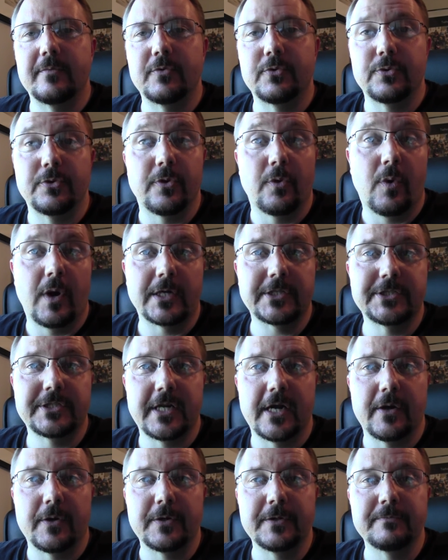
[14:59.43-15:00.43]
through the
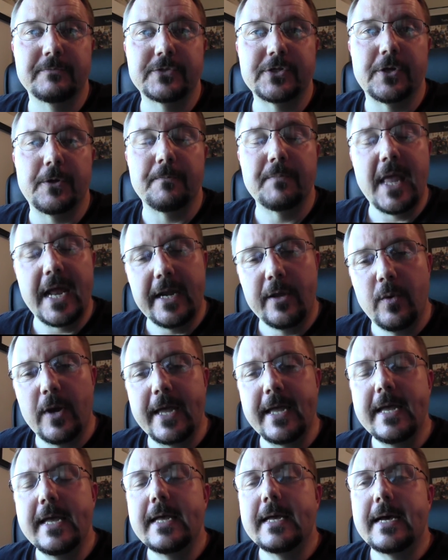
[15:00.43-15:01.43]
watchtower. So
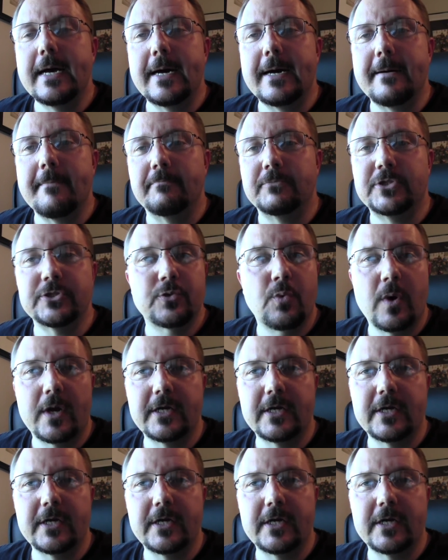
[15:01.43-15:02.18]
anyway, just